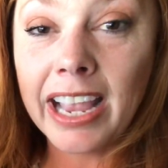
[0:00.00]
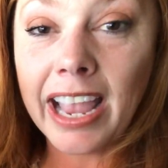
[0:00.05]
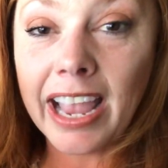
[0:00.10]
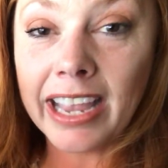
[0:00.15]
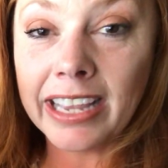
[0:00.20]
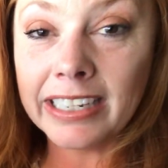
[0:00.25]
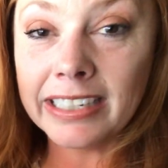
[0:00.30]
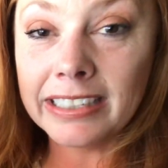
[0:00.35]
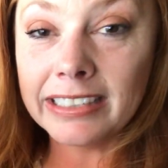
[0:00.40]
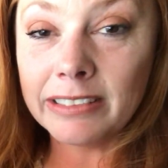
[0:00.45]

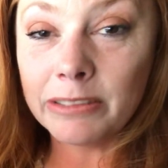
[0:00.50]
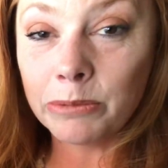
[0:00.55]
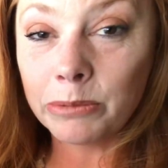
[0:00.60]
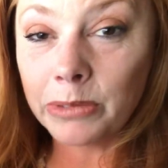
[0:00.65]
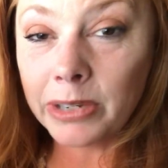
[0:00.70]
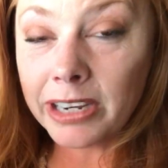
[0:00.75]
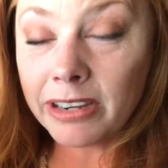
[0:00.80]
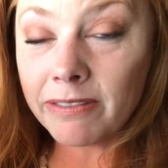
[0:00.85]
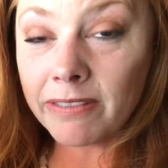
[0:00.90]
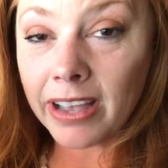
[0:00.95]
and
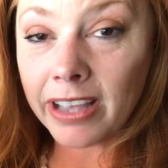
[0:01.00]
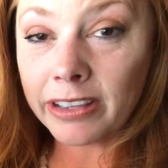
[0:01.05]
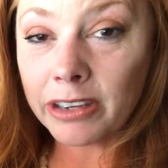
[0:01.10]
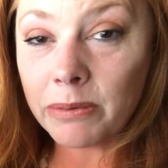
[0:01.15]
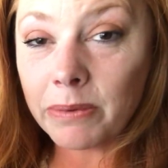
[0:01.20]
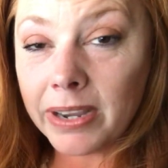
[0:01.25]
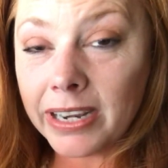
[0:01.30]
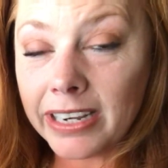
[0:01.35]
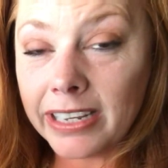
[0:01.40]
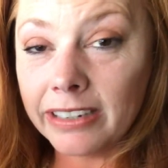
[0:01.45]

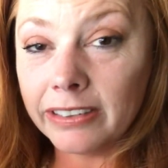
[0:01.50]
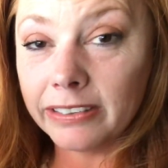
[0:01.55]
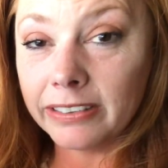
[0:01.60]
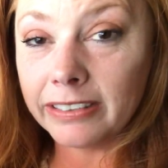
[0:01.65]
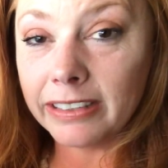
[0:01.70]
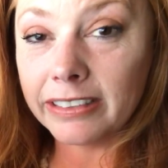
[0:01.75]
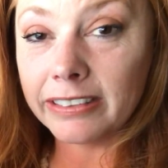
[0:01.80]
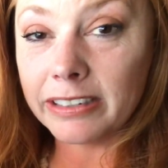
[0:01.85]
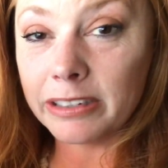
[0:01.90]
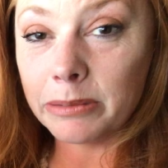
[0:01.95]
reevaluating your
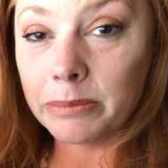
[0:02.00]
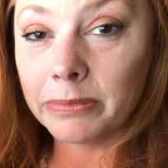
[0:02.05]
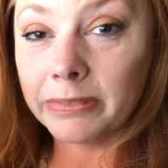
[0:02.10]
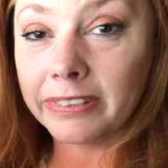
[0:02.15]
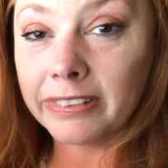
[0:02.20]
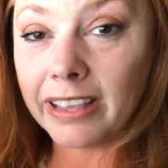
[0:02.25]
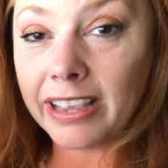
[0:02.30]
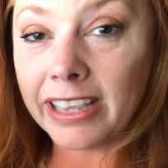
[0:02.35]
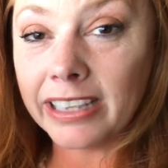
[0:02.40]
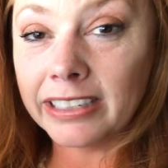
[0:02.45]

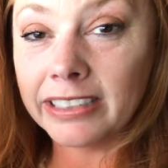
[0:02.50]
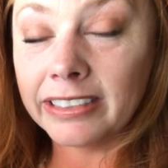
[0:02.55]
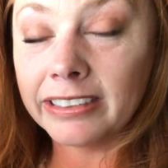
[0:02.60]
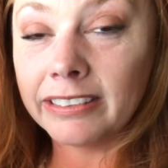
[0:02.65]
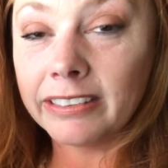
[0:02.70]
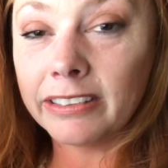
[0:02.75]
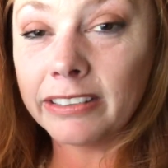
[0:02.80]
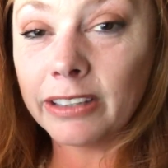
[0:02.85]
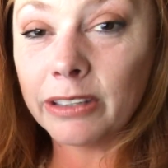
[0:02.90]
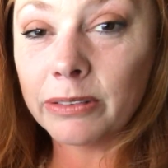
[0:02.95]
systems.
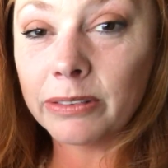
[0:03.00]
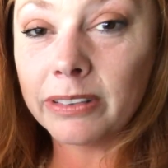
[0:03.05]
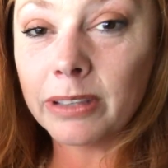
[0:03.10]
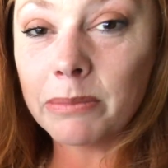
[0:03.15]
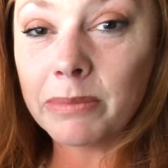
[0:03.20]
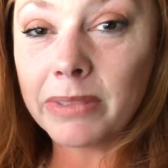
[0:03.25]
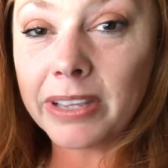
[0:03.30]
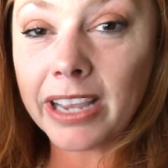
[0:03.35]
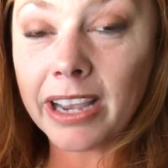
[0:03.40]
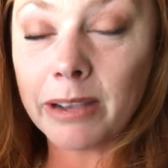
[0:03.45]
And so
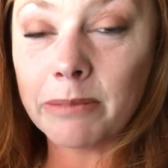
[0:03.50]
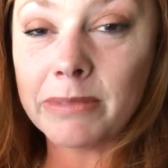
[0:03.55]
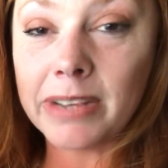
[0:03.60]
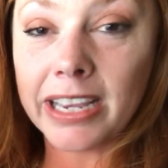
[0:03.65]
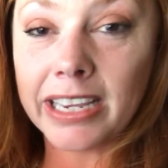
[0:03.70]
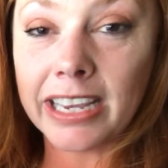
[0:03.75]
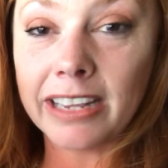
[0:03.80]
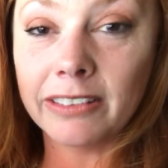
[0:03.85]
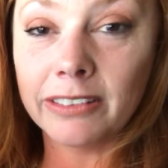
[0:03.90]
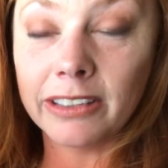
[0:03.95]
something I'm
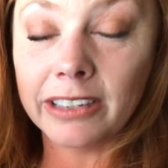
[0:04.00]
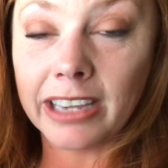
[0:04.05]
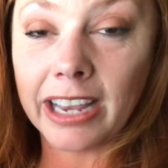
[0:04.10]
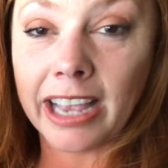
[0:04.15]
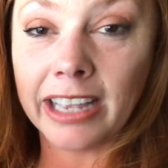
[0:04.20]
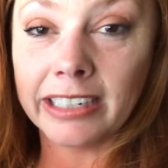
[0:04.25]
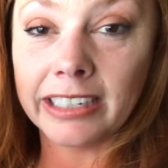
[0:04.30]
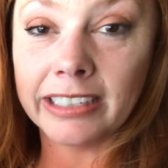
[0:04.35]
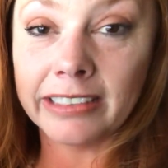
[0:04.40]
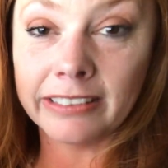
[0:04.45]
taking a look
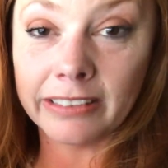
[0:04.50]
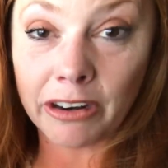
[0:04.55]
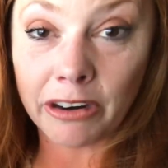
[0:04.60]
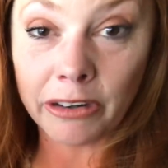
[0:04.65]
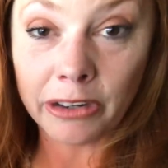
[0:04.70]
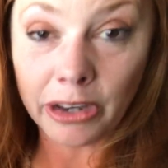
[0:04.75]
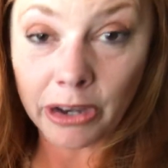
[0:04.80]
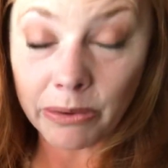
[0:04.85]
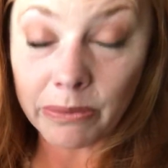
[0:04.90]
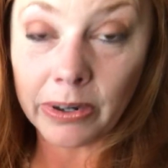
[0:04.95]
at is our
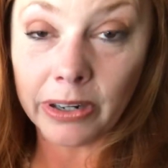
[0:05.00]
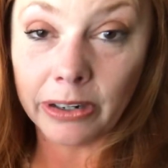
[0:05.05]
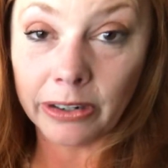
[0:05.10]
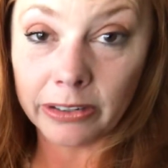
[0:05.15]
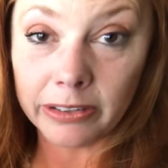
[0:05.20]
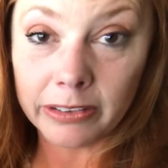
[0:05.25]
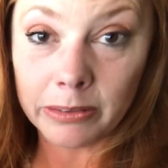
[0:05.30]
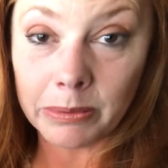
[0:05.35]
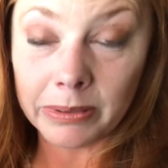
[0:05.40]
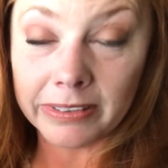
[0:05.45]
goat
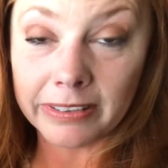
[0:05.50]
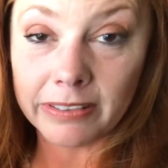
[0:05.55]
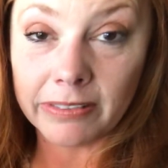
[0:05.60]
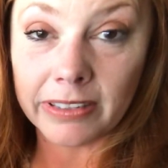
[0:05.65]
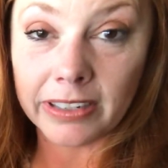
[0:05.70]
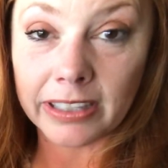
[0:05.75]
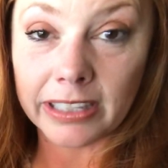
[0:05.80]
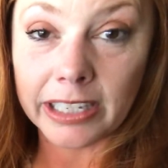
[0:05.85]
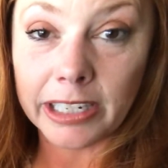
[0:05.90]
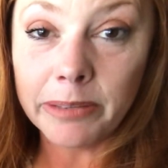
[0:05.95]
herd
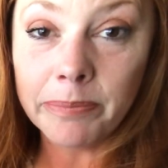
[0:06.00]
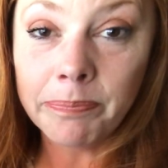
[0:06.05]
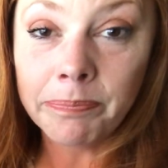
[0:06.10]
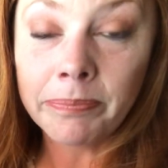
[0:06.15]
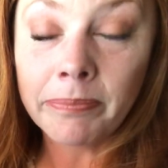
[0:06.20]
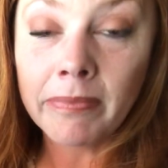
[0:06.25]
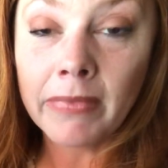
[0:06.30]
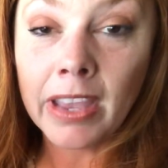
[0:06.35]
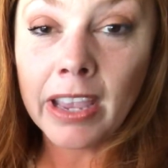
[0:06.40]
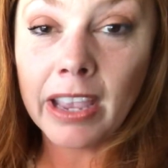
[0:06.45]
specifically,
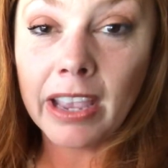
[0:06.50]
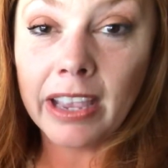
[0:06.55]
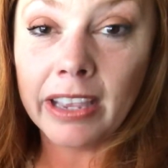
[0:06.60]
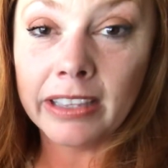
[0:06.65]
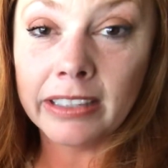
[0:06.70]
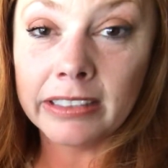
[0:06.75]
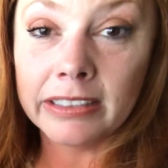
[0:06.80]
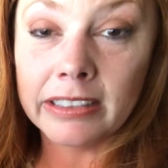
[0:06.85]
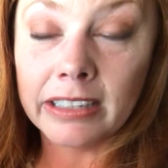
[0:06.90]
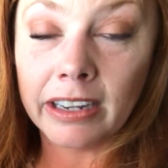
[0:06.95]

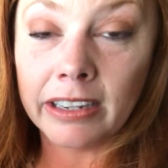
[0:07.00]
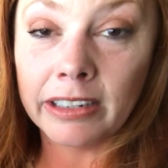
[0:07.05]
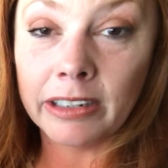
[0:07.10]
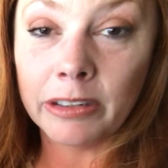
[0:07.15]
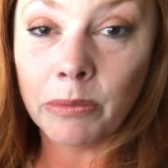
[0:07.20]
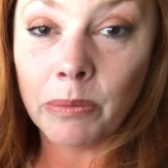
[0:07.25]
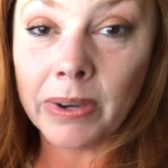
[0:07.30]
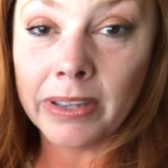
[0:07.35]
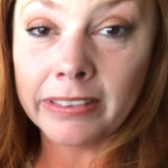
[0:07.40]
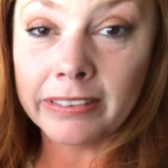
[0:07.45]
and
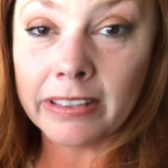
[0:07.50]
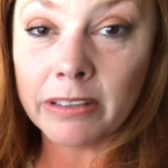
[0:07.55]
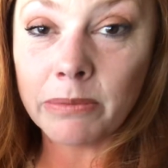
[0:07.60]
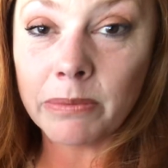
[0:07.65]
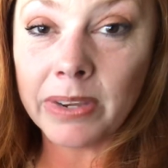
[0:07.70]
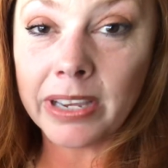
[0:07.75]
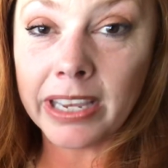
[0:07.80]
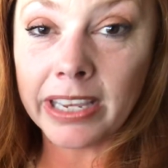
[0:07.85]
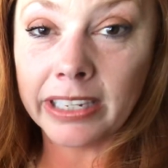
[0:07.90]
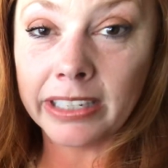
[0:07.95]
ways that
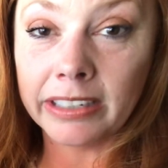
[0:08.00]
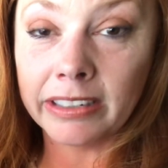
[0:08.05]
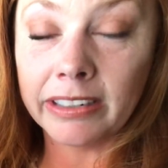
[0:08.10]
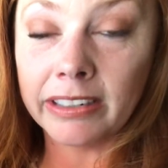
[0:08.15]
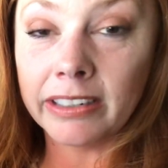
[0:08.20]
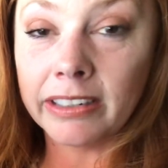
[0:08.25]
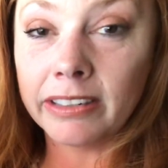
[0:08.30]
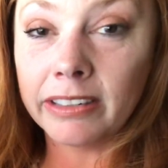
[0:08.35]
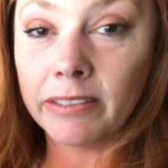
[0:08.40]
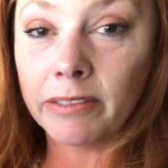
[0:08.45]
we
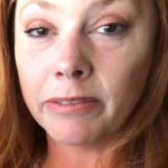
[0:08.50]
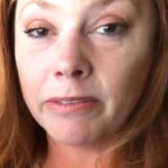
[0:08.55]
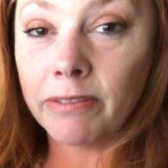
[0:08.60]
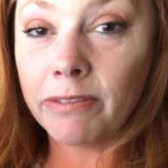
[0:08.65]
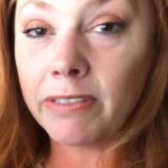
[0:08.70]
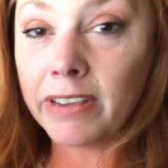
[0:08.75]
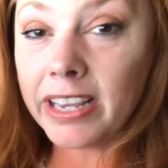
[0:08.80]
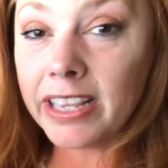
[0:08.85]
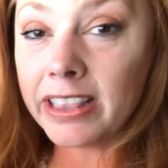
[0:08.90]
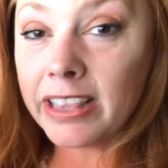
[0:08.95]
can
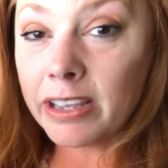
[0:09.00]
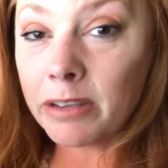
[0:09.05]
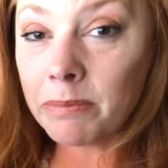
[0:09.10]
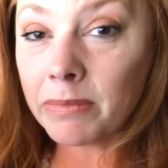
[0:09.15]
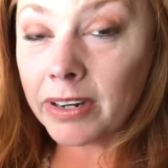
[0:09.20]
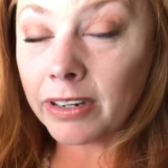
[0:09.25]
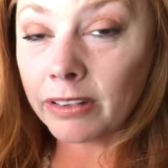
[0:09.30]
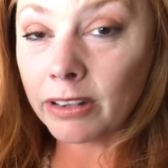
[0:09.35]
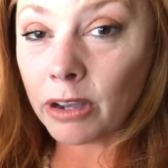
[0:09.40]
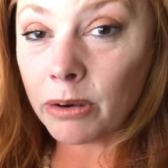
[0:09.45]
feed them
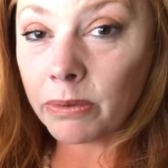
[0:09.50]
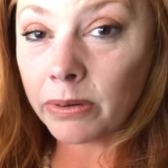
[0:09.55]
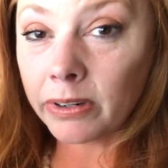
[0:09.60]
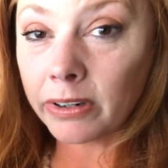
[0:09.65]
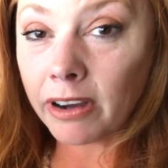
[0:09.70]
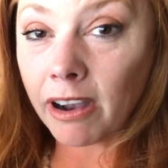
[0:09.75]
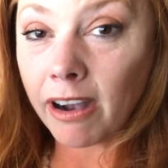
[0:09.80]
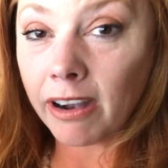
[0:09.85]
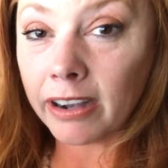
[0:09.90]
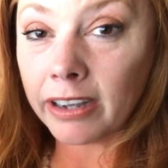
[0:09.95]
at a lower
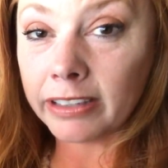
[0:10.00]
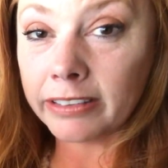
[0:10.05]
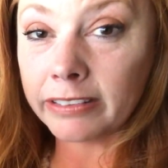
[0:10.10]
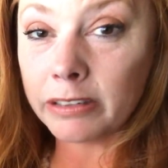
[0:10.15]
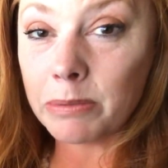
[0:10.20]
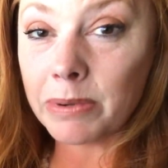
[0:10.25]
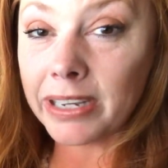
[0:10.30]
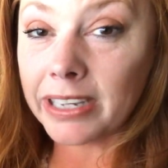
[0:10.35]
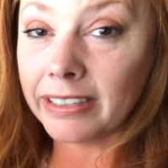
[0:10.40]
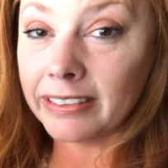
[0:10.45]

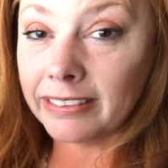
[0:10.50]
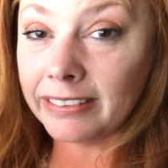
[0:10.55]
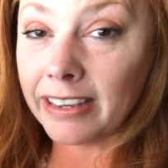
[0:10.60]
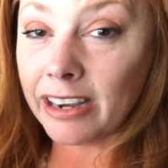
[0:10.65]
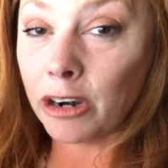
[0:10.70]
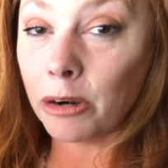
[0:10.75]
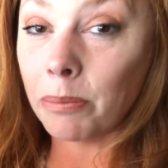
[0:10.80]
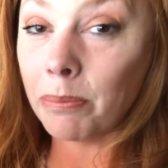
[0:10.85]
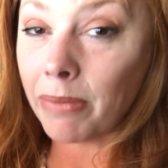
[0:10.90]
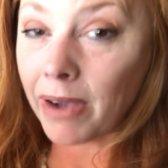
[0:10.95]
cost, because they
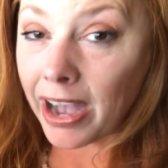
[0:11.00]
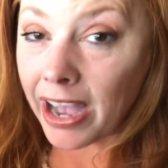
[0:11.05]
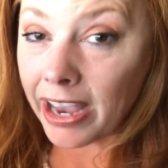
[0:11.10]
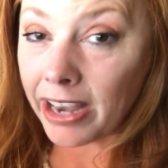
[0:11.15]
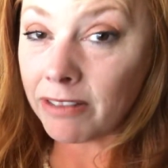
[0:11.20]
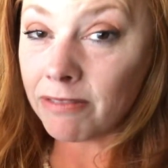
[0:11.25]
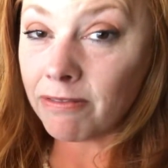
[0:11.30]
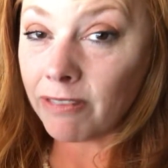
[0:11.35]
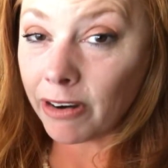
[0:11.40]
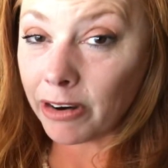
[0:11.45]
are
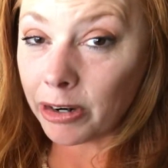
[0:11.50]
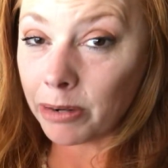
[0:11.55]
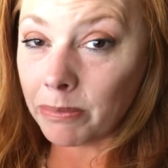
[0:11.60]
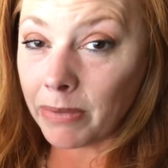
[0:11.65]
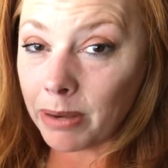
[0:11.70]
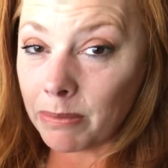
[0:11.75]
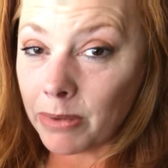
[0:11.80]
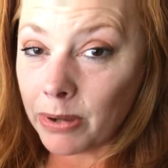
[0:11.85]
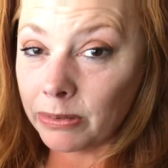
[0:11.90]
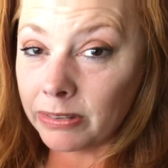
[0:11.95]
by far
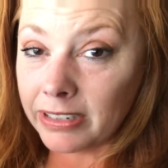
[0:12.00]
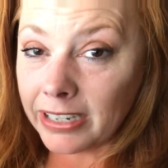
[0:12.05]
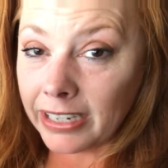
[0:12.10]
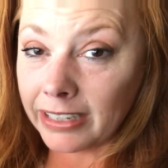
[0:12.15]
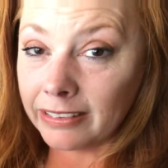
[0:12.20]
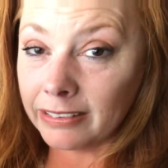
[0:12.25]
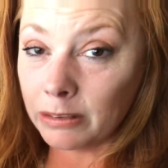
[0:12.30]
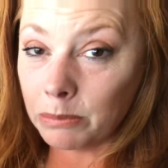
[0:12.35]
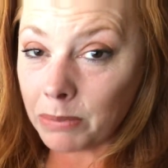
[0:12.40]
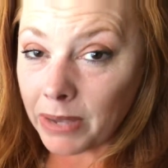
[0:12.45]
my most
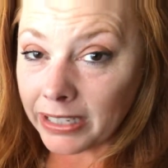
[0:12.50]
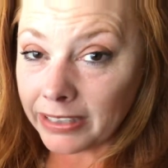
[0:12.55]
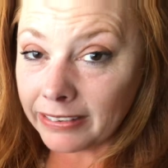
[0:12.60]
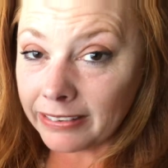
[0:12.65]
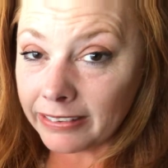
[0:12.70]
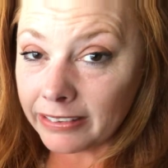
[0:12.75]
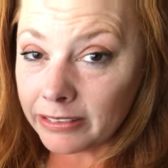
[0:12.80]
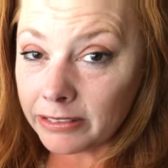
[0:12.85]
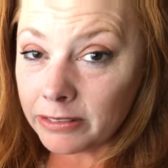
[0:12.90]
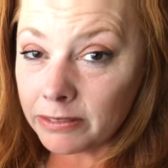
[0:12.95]

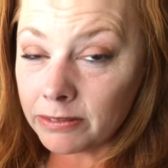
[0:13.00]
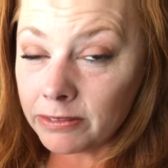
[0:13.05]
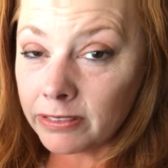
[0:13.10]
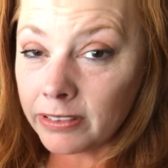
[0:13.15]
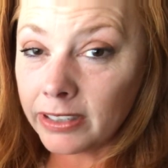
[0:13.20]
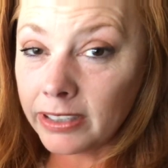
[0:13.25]
expensive